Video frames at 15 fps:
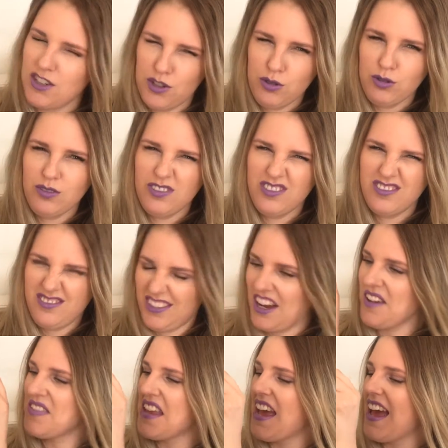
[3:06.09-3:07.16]
Tulle?
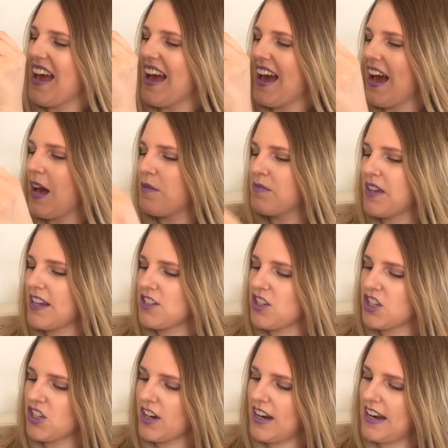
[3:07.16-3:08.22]
Yeah. So
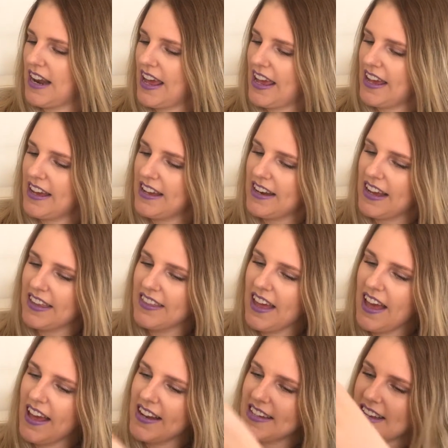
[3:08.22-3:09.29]
it's got a layer like
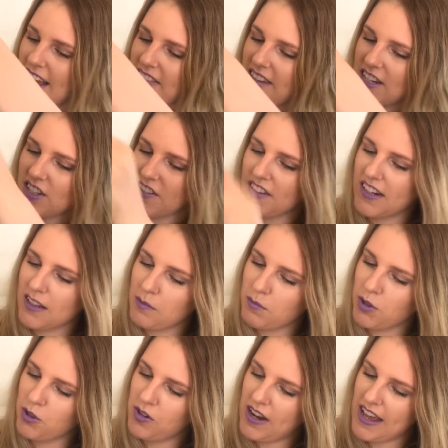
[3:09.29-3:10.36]
that, and then it's got the little
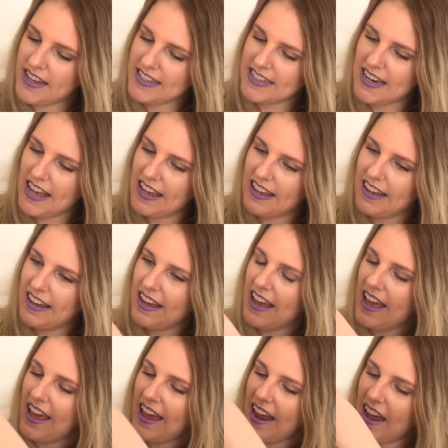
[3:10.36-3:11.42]
blue lace layer,
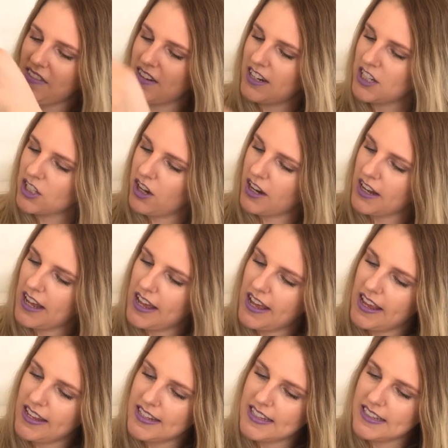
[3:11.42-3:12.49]
and then it's got
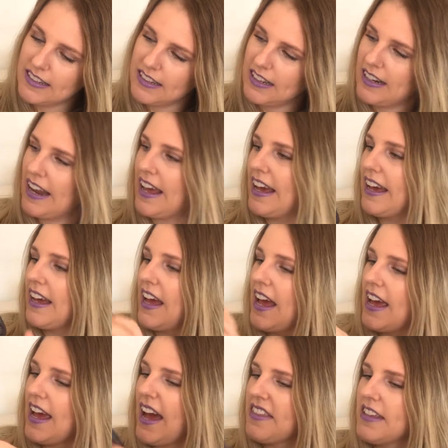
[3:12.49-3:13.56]
a silk layer.
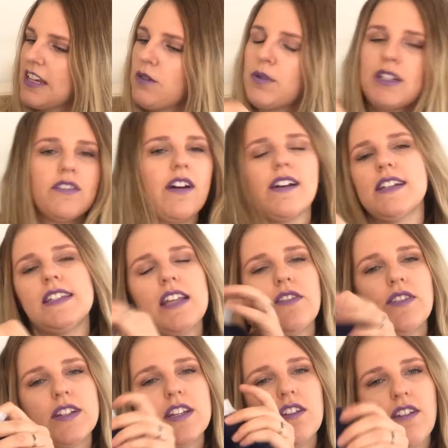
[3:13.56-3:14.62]
I think it was around
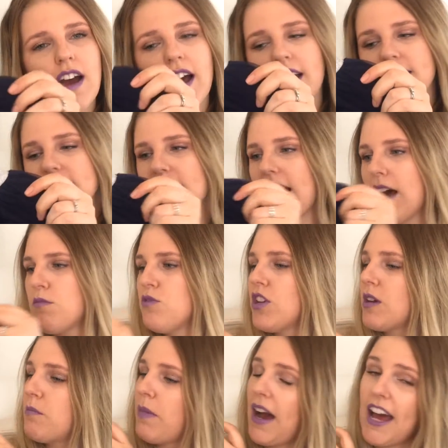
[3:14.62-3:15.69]
70 rand. You
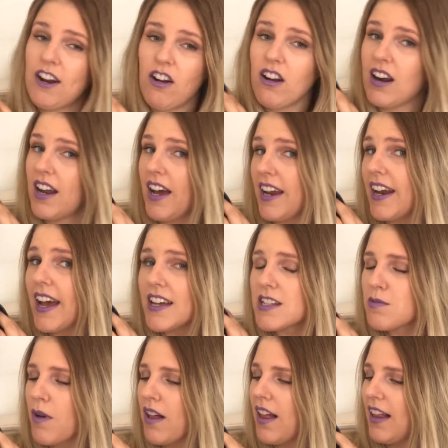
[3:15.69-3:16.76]
can buy it online
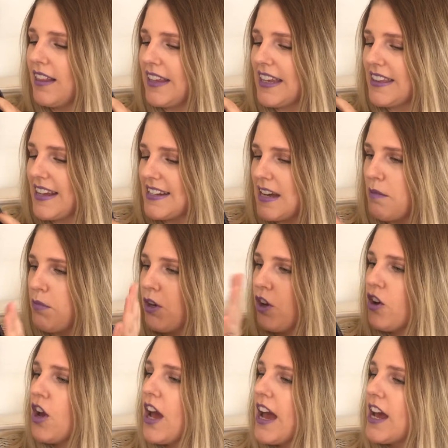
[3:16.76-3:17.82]
as well. I'll link that down
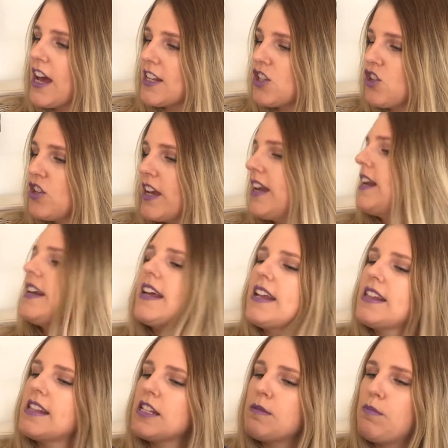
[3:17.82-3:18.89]
below. So you get it
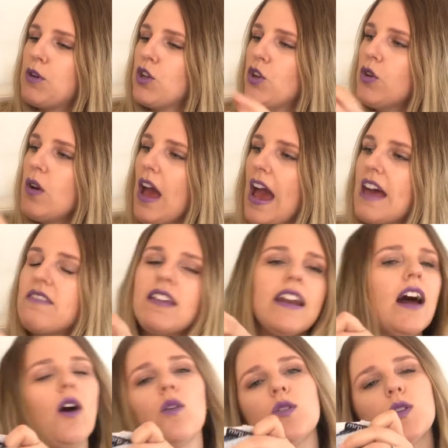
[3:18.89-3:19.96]
in this blue, and then
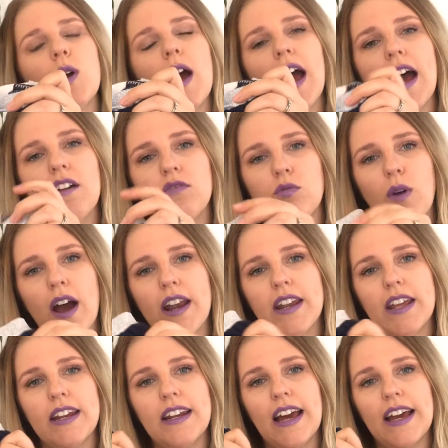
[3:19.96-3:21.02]
I also have
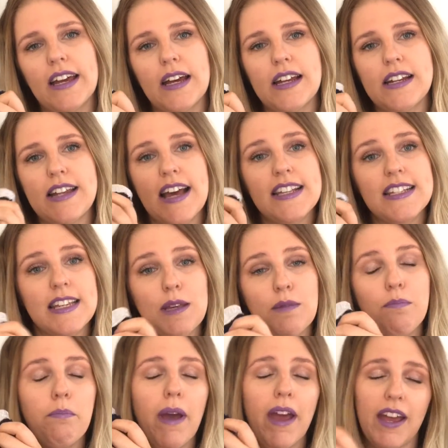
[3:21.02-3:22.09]
one in like a
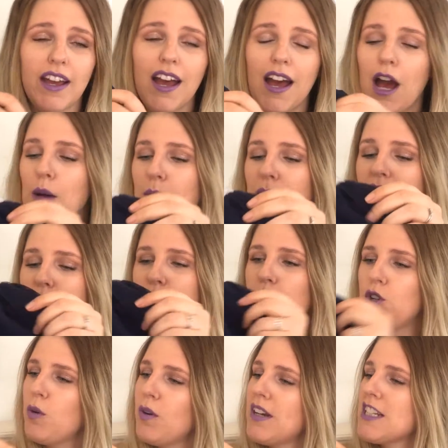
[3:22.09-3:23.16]
dusky pink. But this
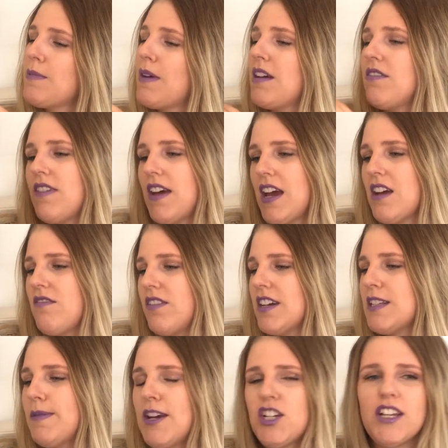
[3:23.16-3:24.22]
blue one is my favorite,
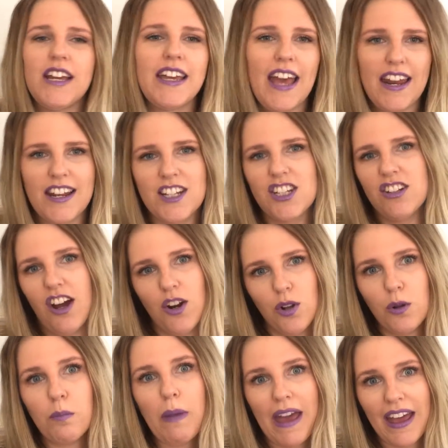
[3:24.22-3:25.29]
especially again, it's not
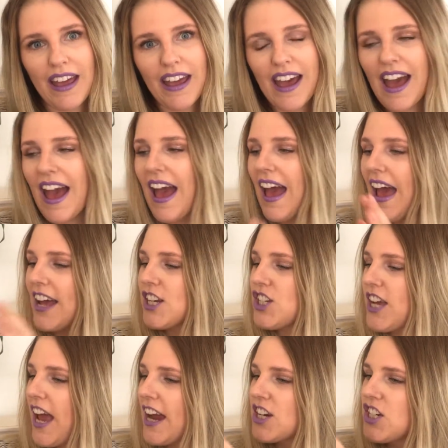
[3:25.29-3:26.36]
all pink. And
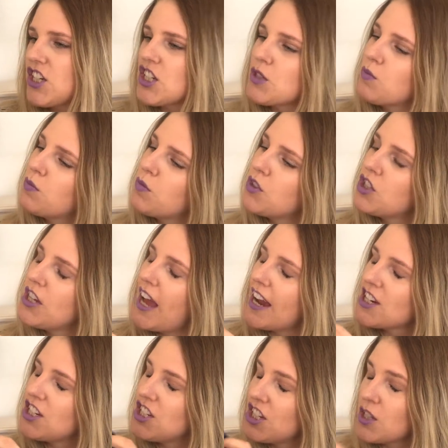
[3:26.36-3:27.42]
she actually
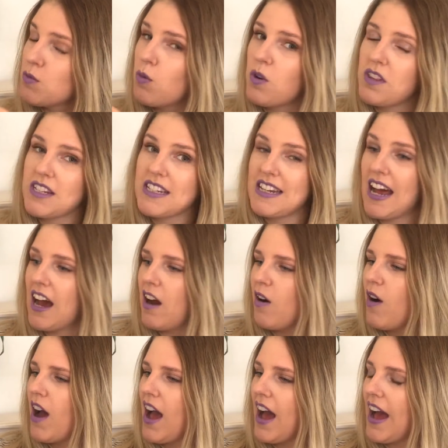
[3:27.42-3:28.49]
just wore this
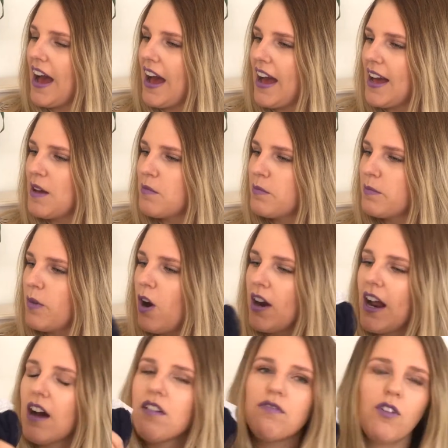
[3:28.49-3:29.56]
now on
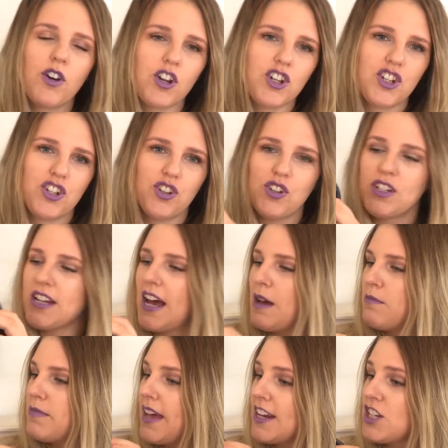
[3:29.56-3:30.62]
our photo shoot,
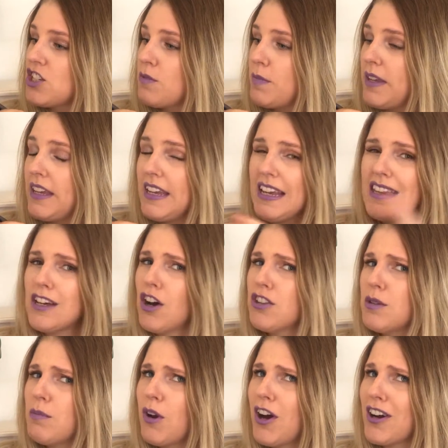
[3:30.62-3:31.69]
and that should be either on
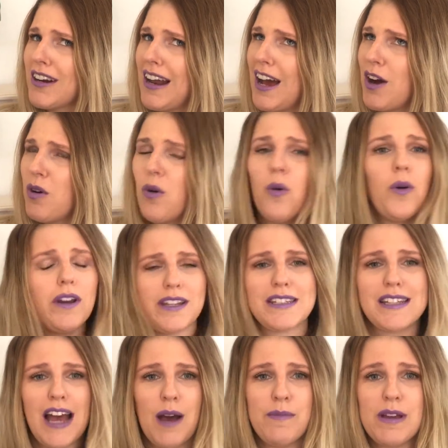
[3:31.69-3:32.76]
the blog now or it is
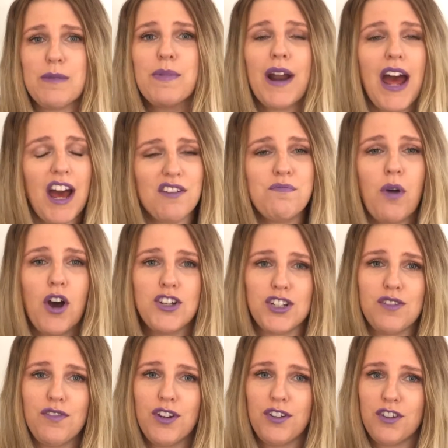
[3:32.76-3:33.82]
coming. But I have
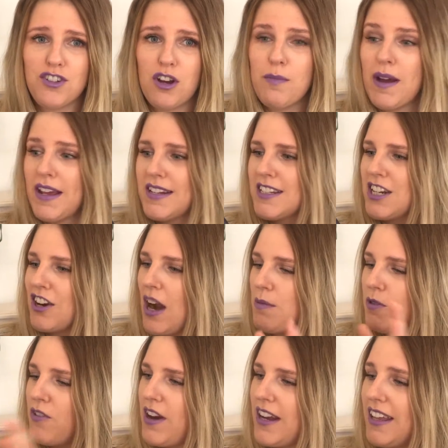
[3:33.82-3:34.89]
posted a few of those on my
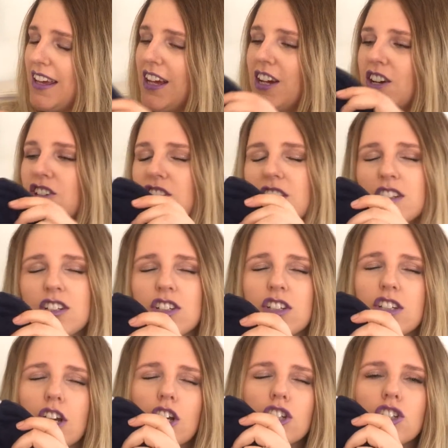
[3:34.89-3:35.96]
Instagram already. So this is
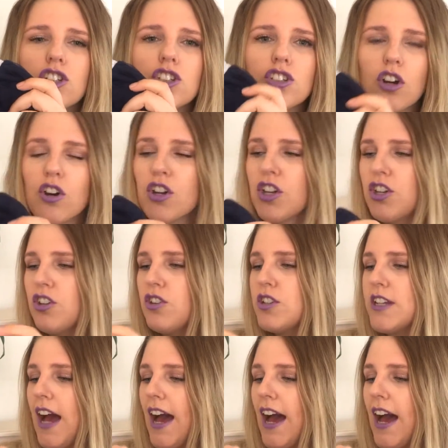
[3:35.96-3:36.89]
just so cute.